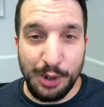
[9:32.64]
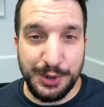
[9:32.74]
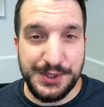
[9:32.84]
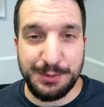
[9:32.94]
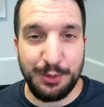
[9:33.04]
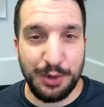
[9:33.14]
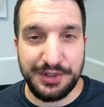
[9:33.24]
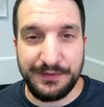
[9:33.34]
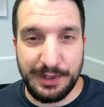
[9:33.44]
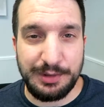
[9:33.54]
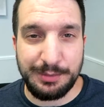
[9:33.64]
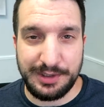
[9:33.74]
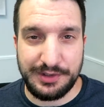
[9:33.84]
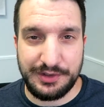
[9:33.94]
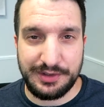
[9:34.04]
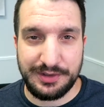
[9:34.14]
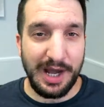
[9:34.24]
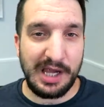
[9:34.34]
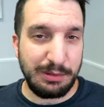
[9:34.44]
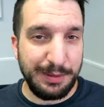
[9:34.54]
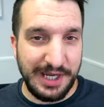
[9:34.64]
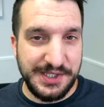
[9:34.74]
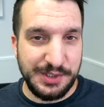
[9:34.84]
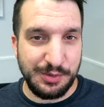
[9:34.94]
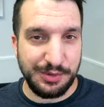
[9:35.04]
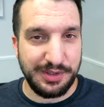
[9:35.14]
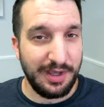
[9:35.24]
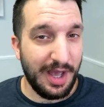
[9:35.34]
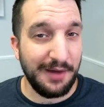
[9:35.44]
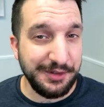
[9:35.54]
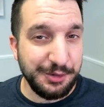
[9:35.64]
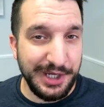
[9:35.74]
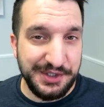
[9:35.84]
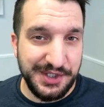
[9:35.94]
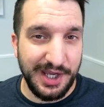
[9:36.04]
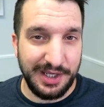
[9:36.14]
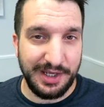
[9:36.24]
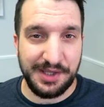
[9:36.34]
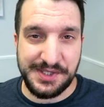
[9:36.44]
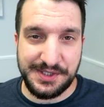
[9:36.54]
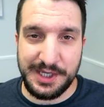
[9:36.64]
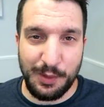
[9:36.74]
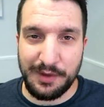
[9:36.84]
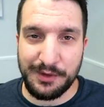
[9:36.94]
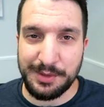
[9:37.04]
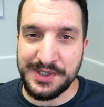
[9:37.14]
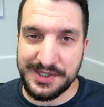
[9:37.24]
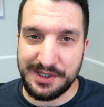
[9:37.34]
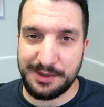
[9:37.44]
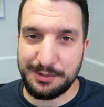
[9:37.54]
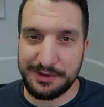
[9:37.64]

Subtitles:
all your support very much. I'll be back soon. Have a great day and stay away from Islam.